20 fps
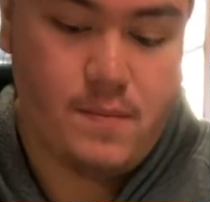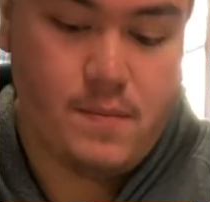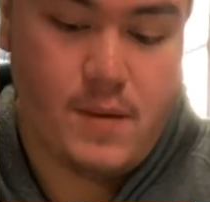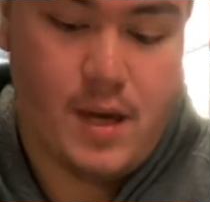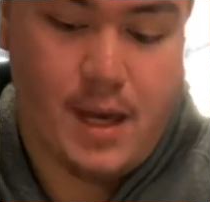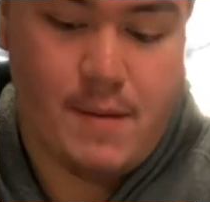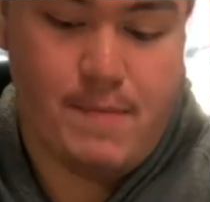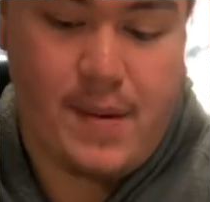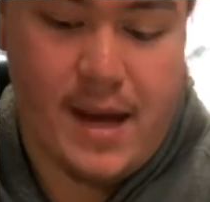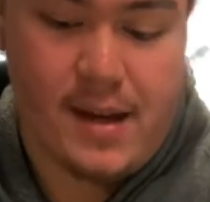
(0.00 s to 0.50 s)

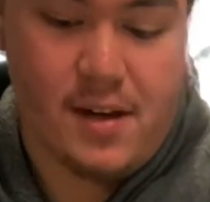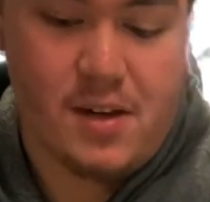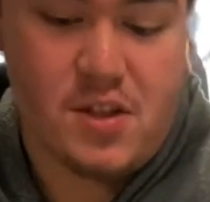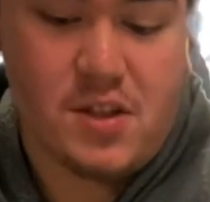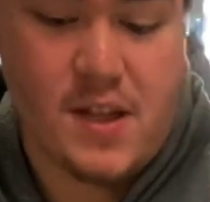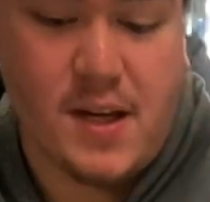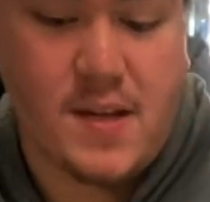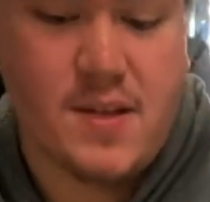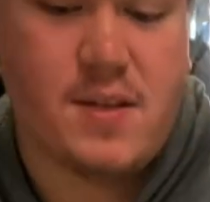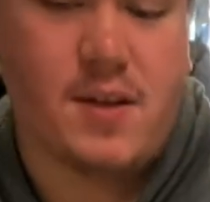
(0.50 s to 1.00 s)
and
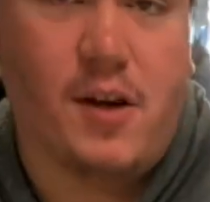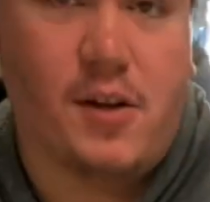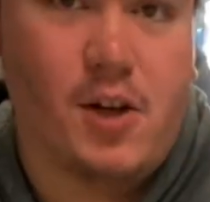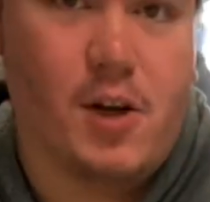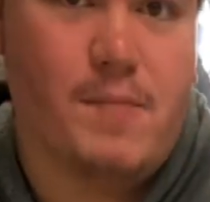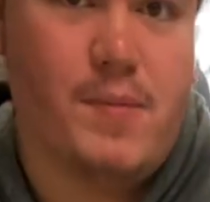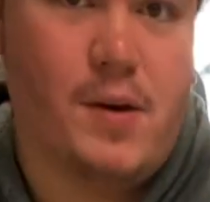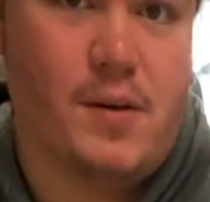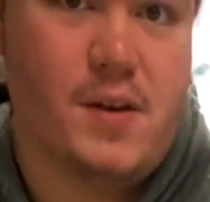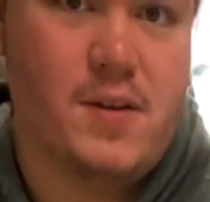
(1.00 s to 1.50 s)
banish this on
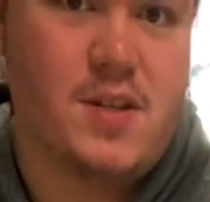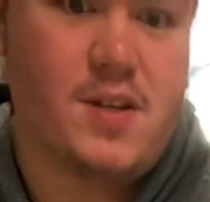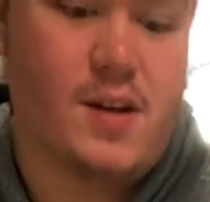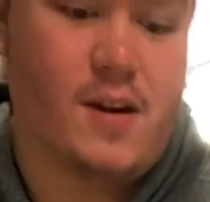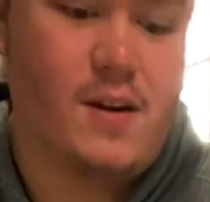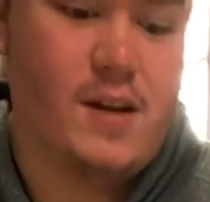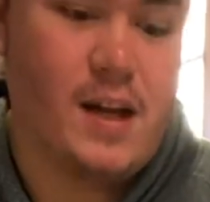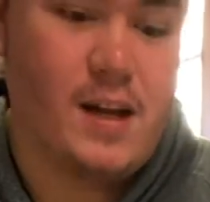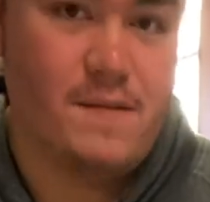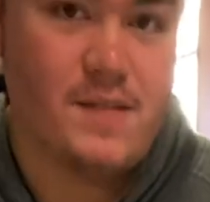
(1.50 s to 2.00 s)
your opponent's
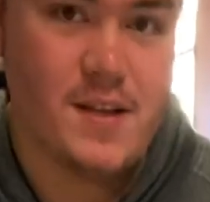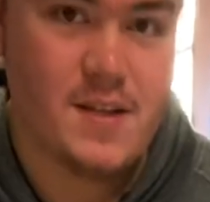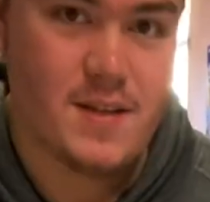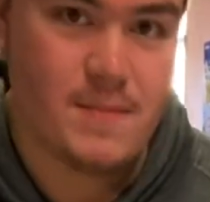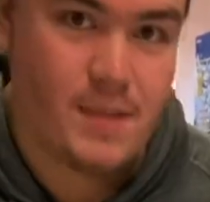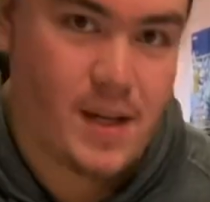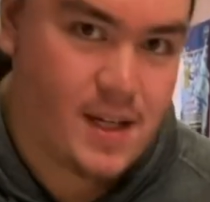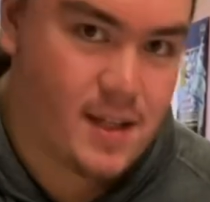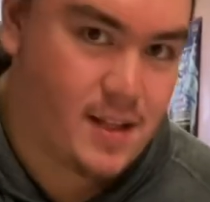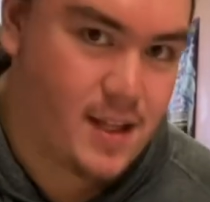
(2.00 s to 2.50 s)
turn. And if this
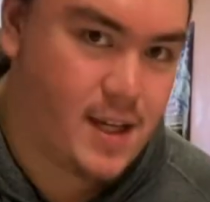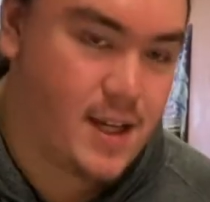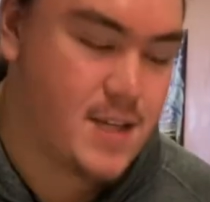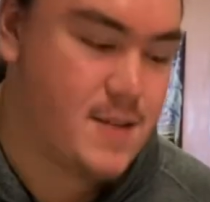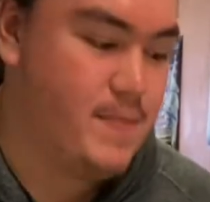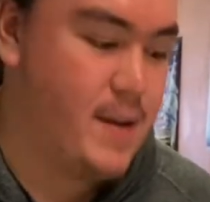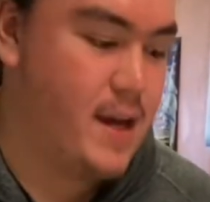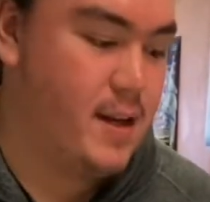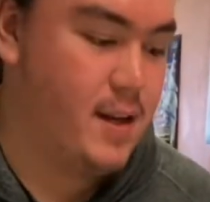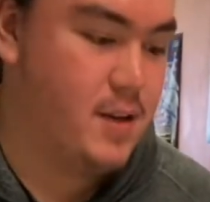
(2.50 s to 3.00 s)

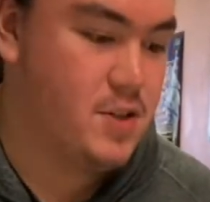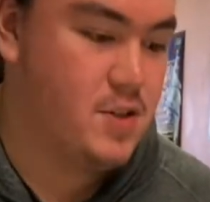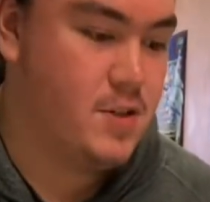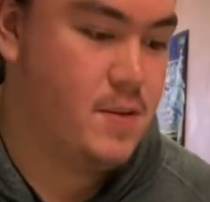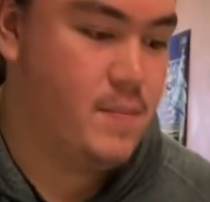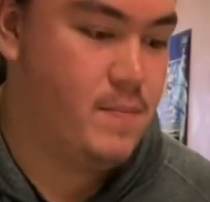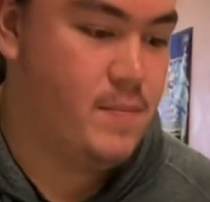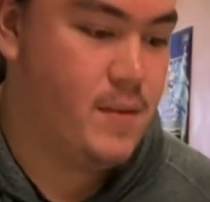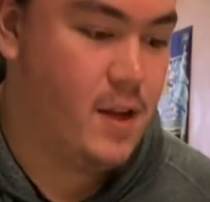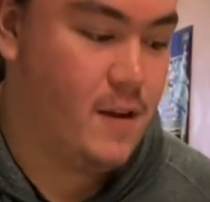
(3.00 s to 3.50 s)
gets
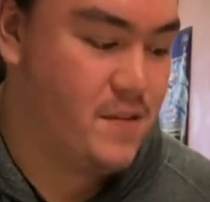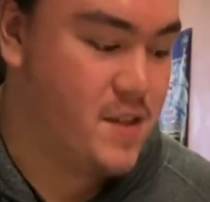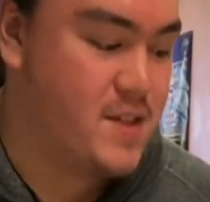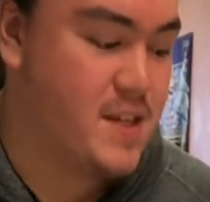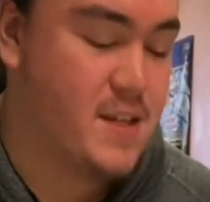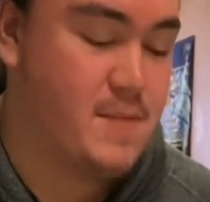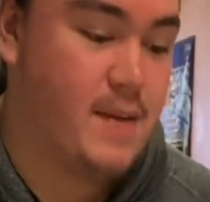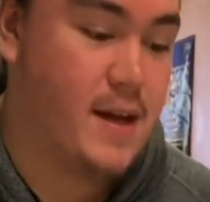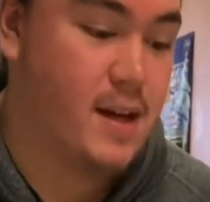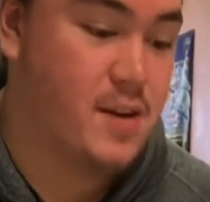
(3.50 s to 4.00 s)

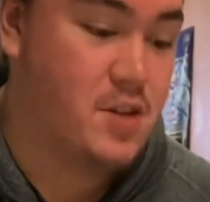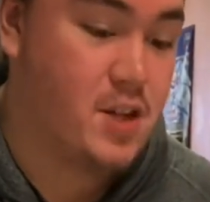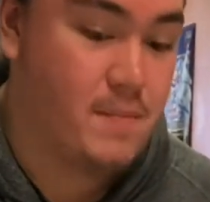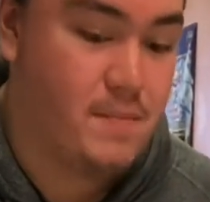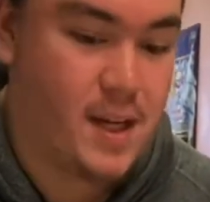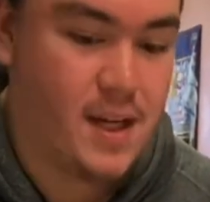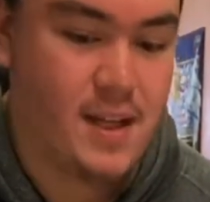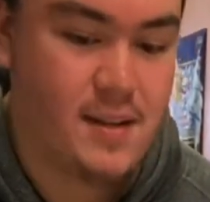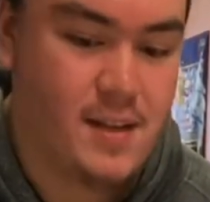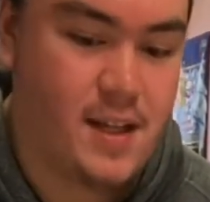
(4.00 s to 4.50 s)
banished,
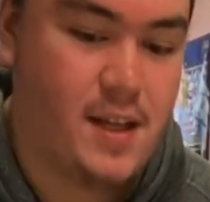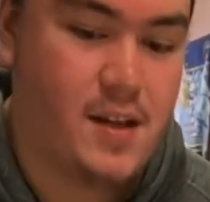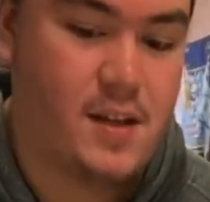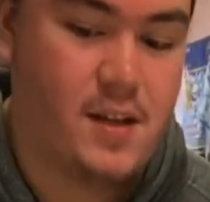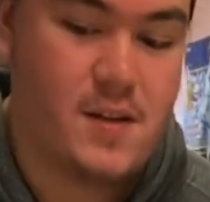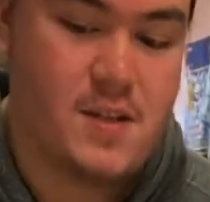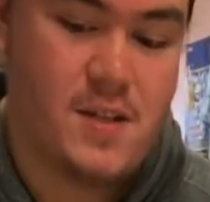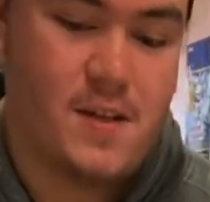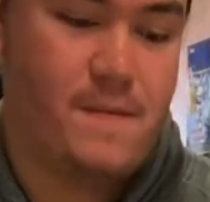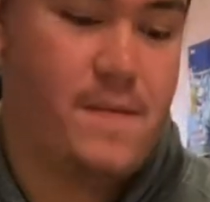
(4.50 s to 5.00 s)
immediately you
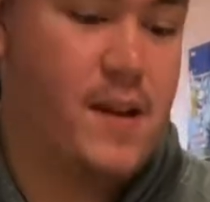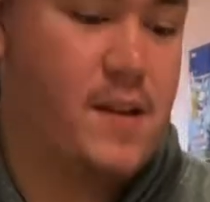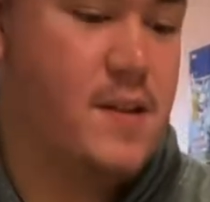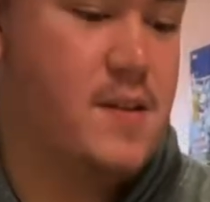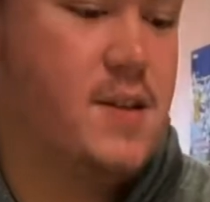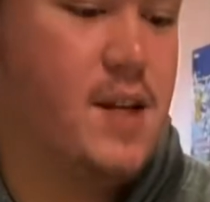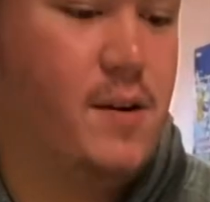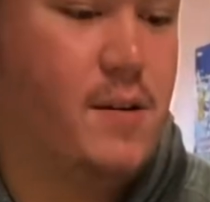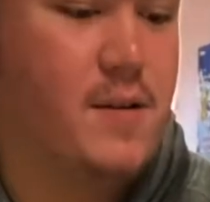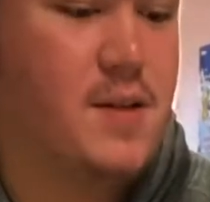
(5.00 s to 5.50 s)
can use the effect
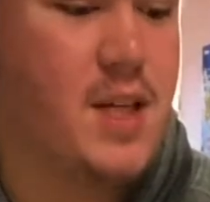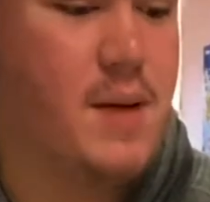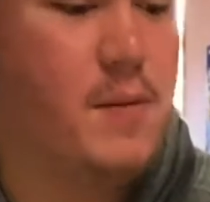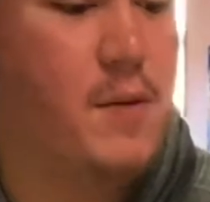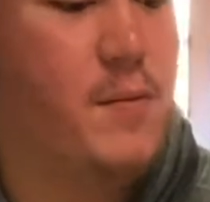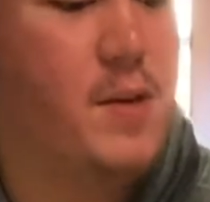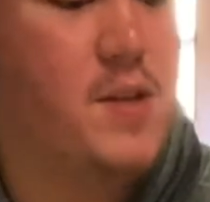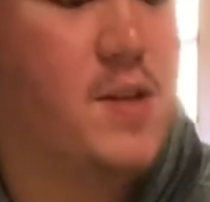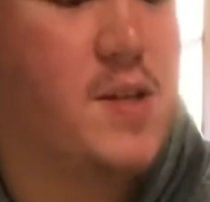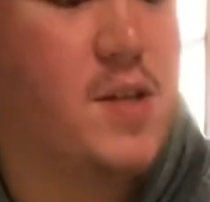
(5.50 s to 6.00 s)
of Synchro
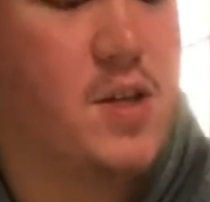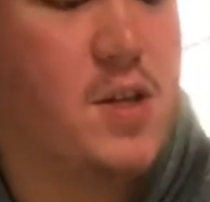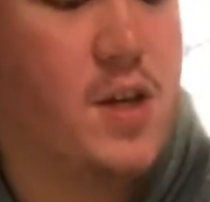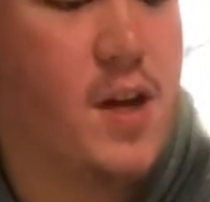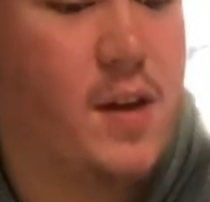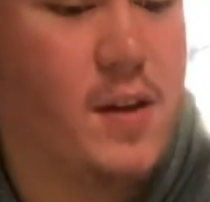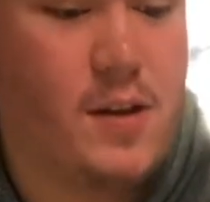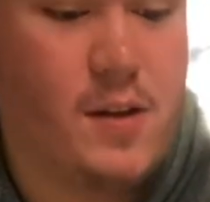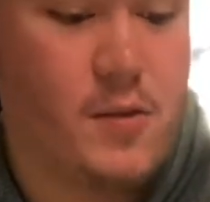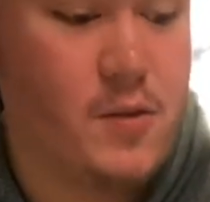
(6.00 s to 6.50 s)
Summon, which is just
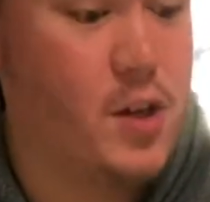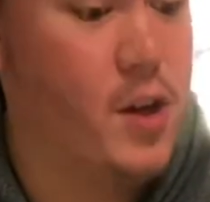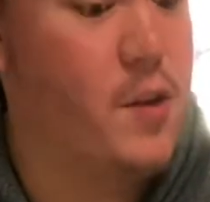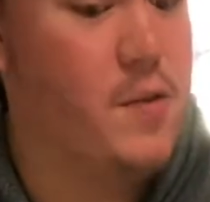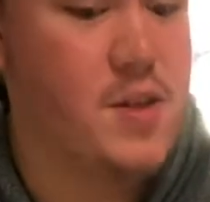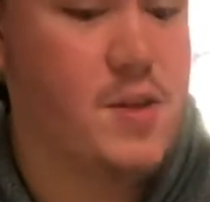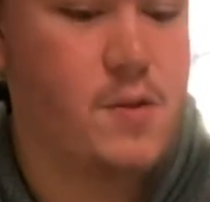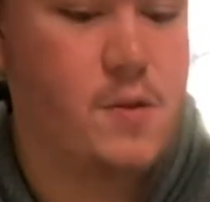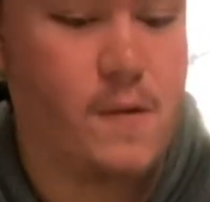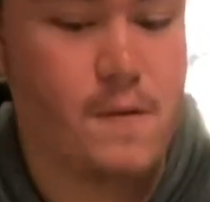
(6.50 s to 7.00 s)

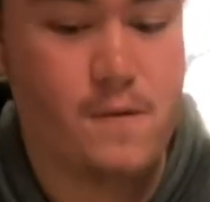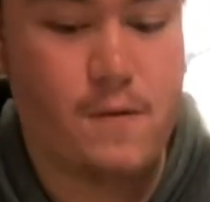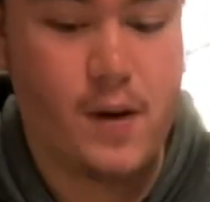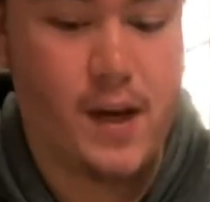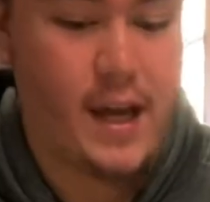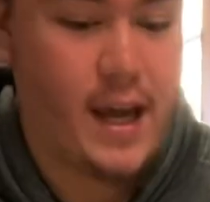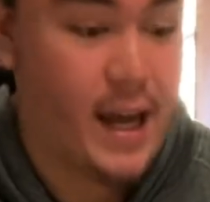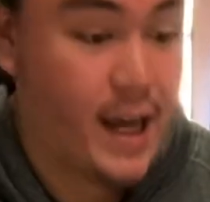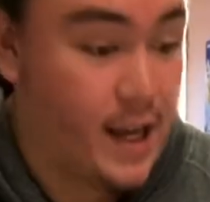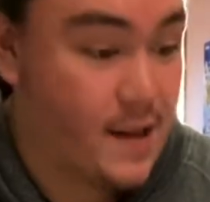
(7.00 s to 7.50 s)
goes into a
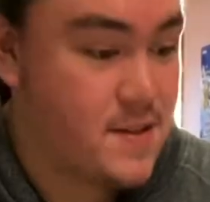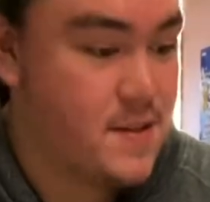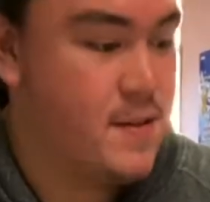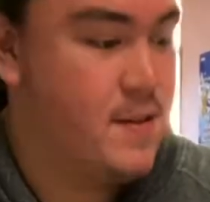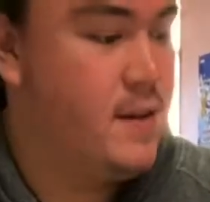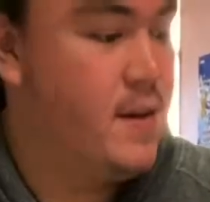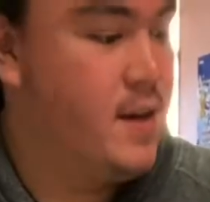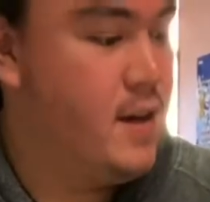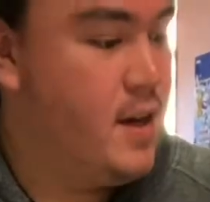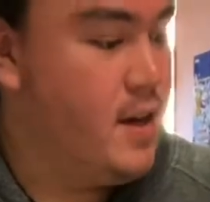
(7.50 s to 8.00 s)
free 8,
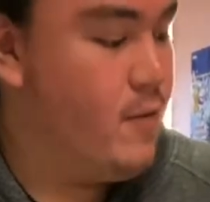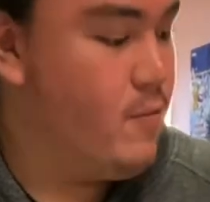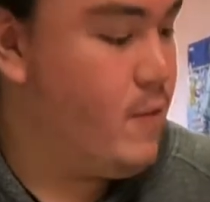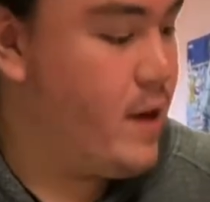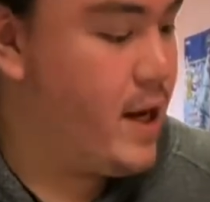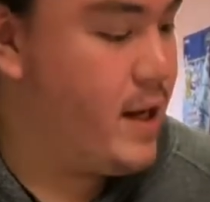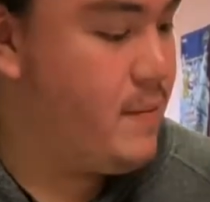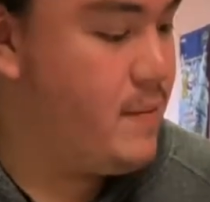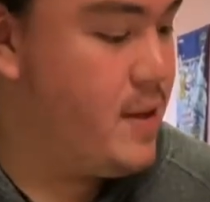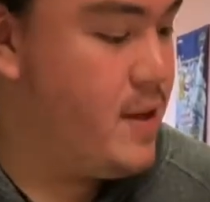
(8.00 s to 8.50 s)

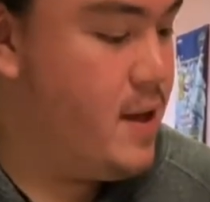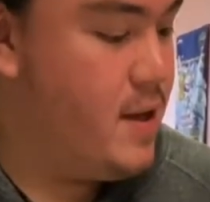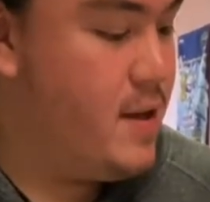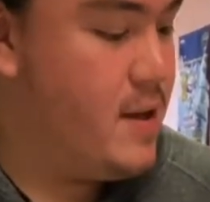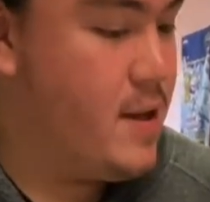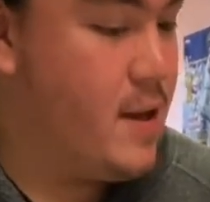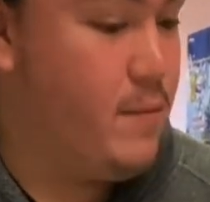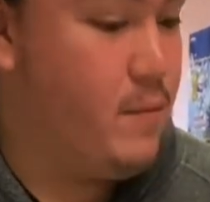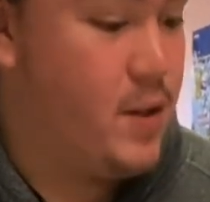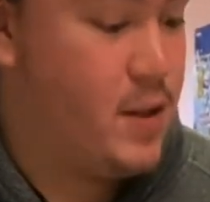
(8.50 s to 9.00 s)
right?
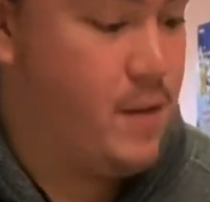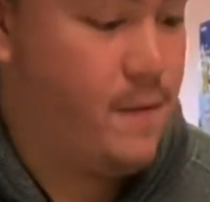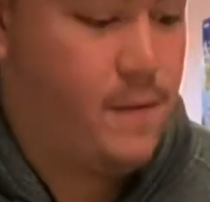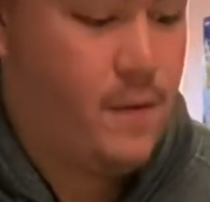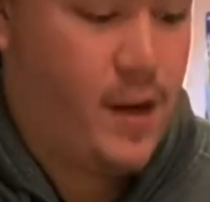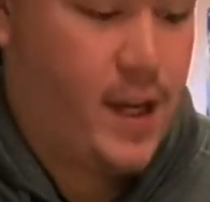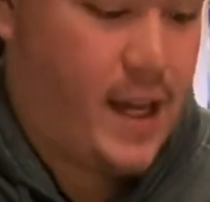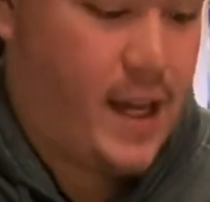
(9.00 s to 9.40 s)
And with the free